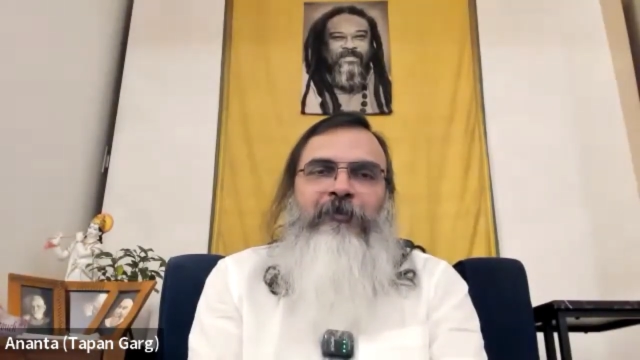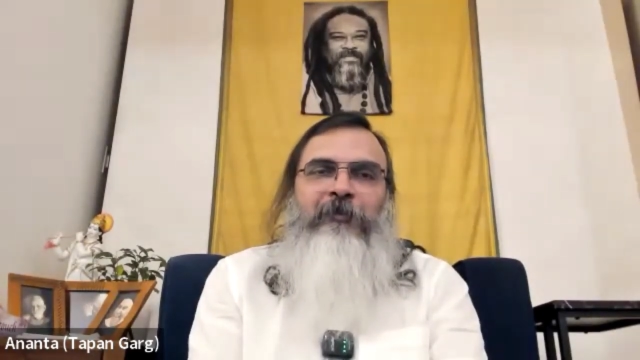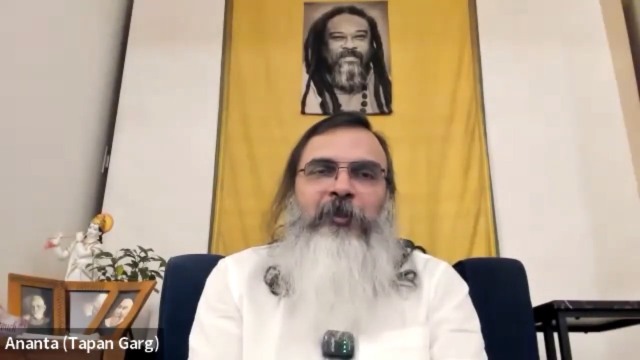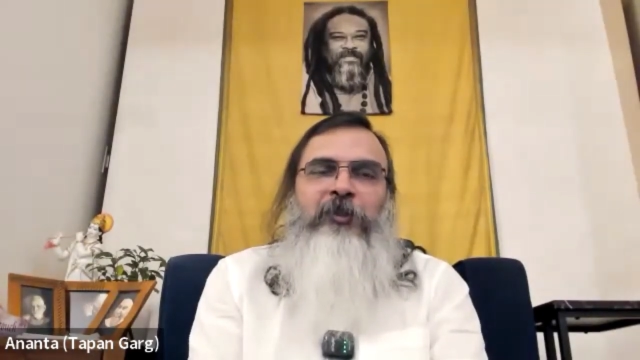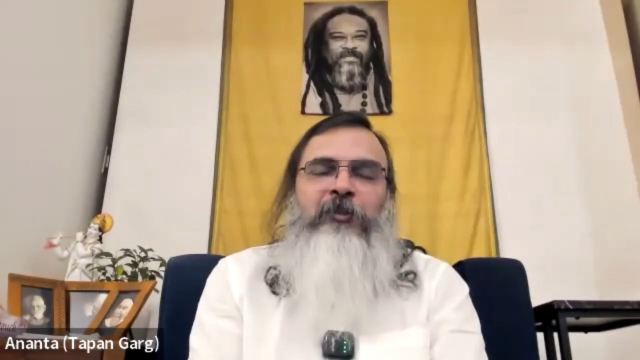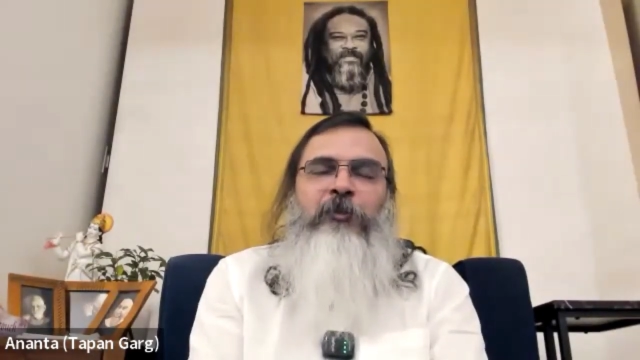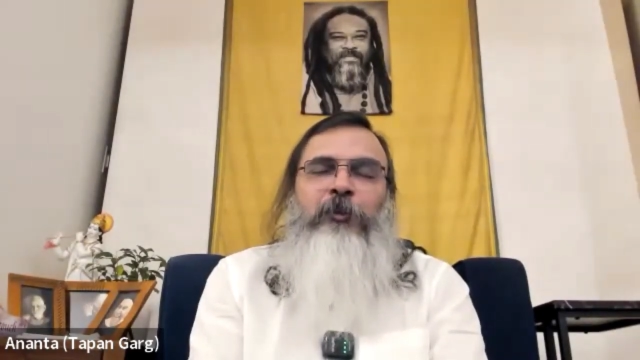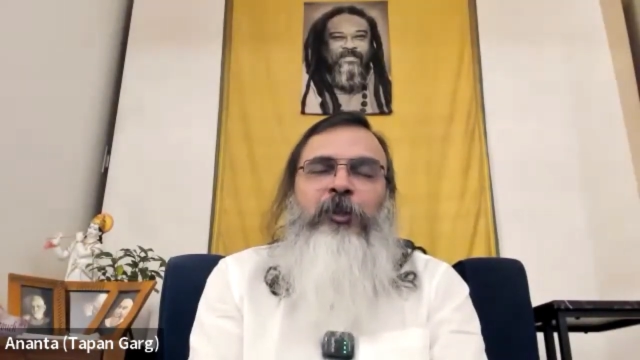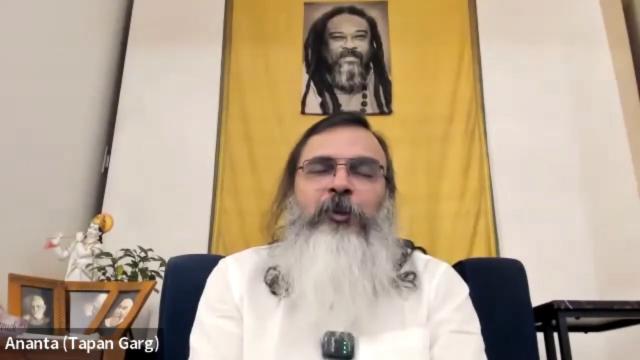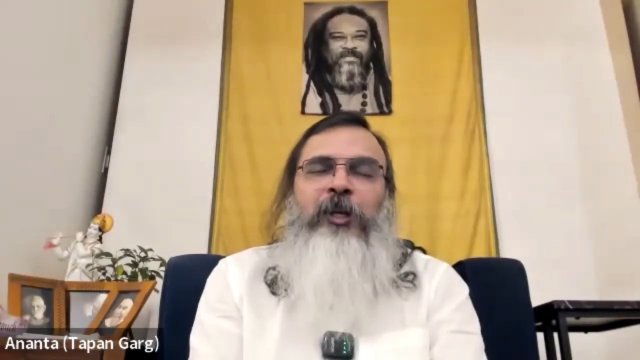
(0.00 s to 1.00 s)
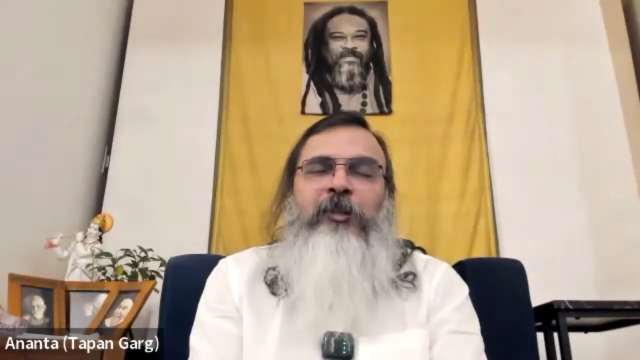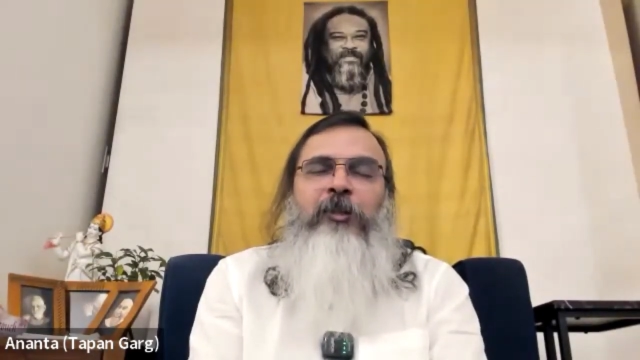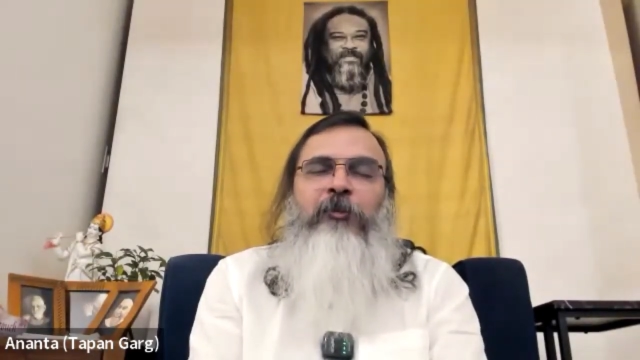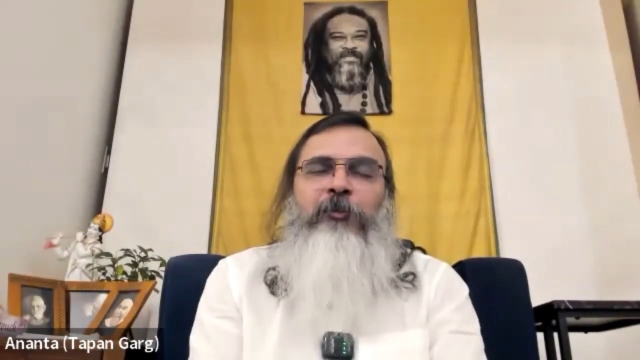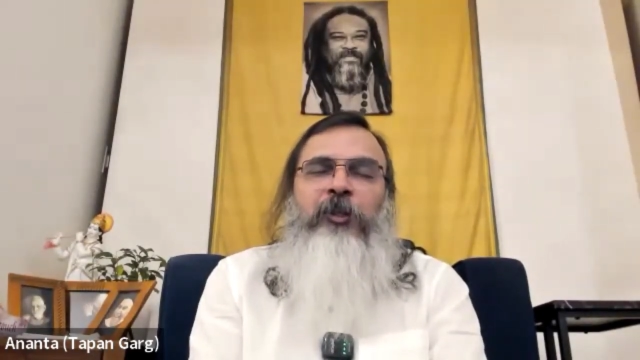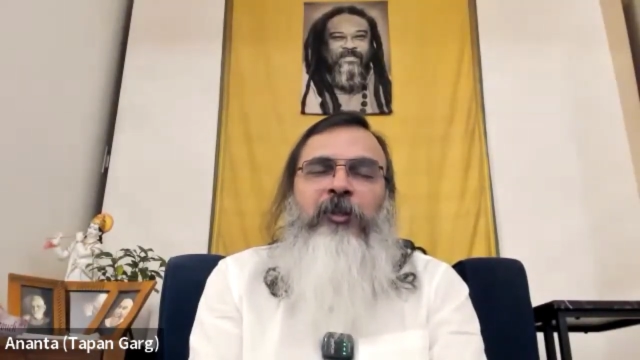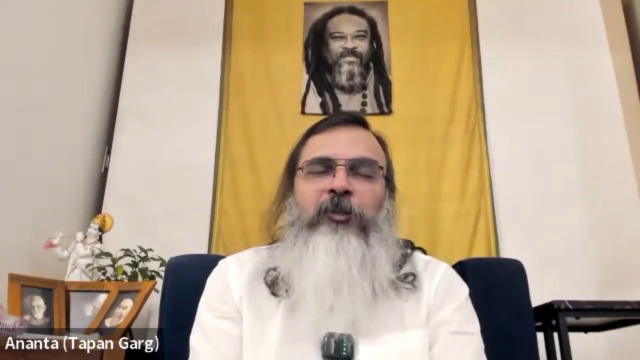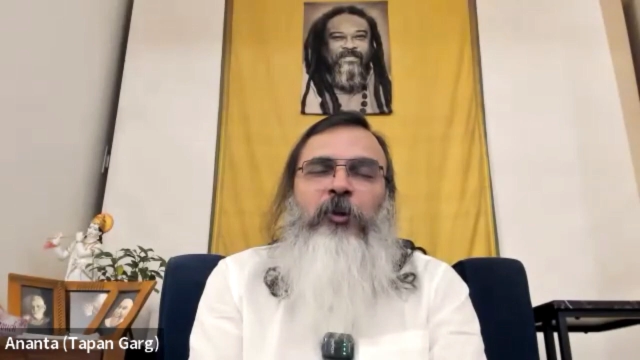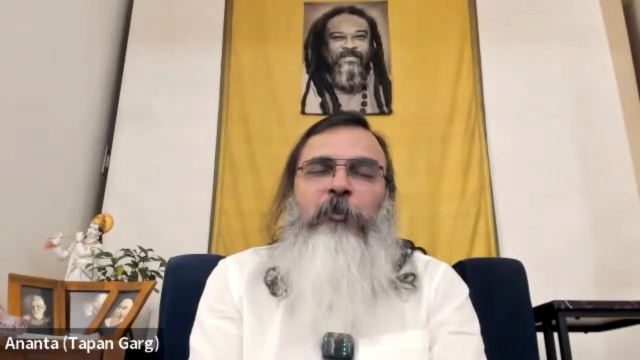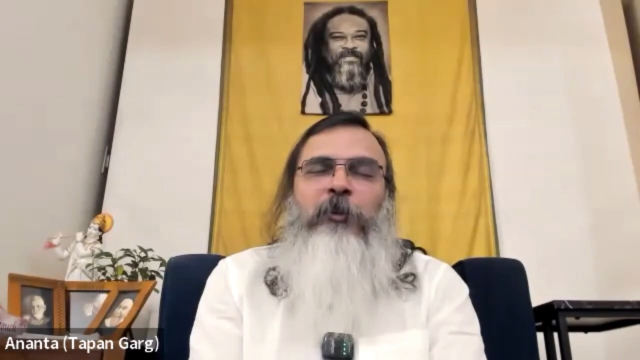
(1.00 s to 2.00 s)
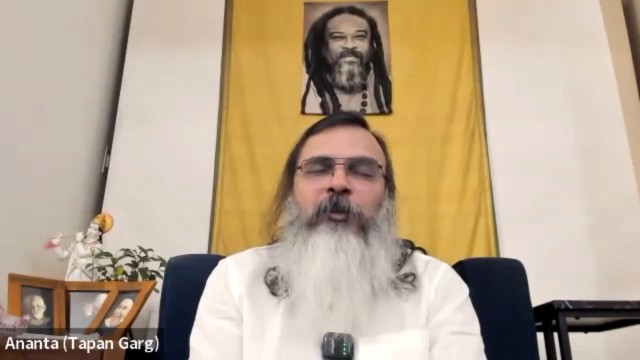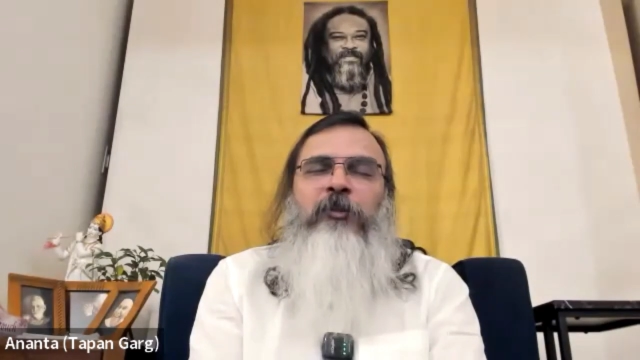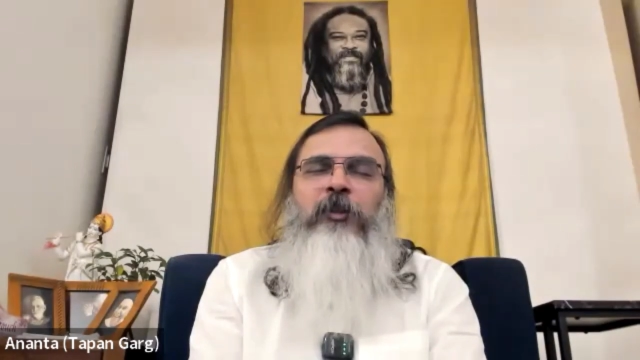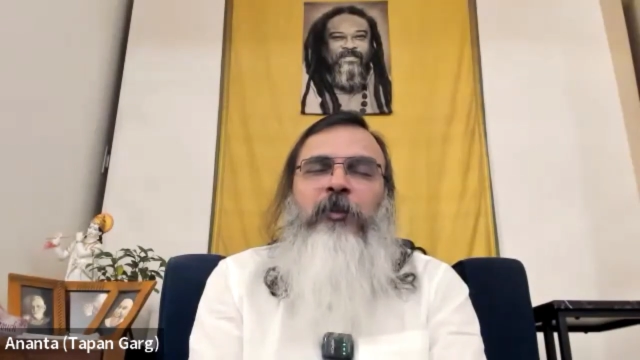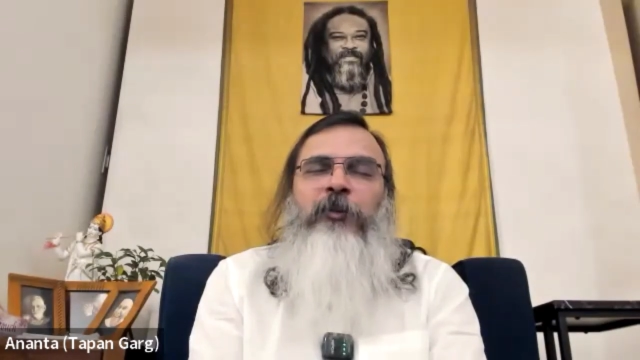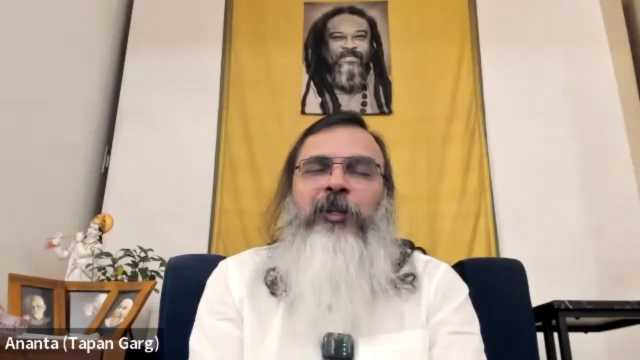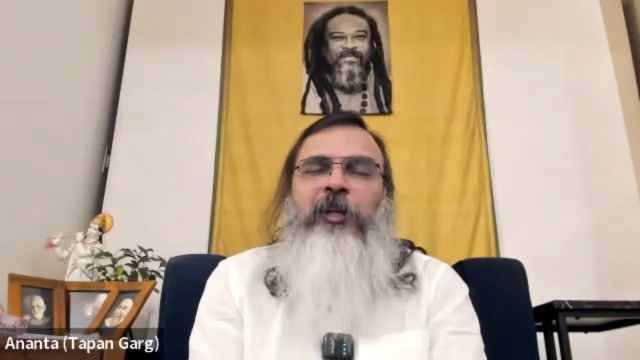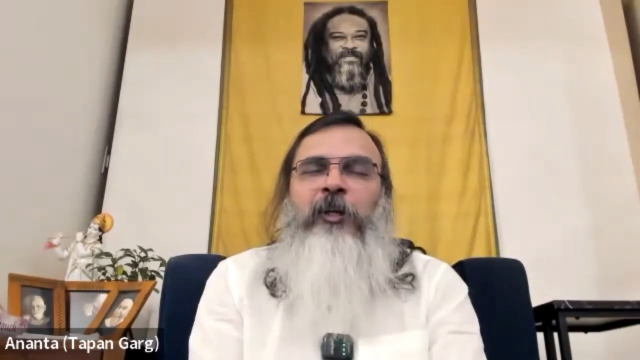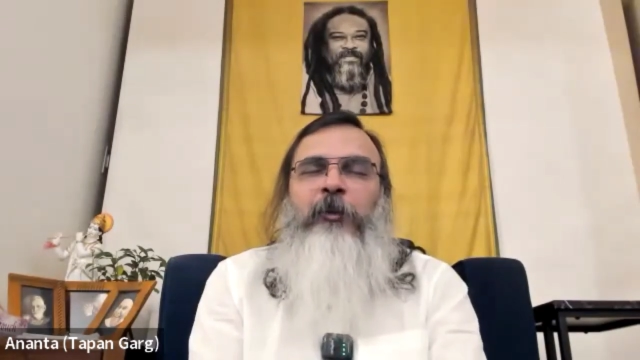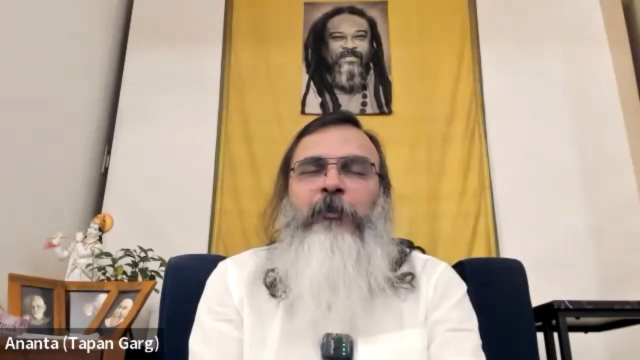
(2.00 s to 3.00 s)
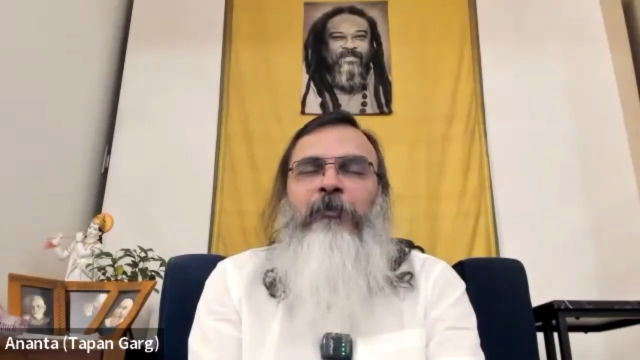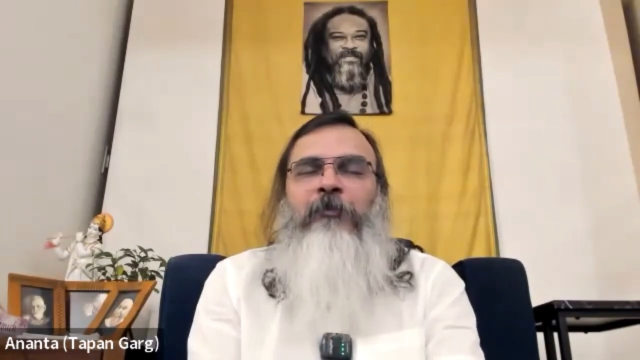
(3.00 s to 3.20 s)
Speaker 1: Because if you were to let the fear stop us every time,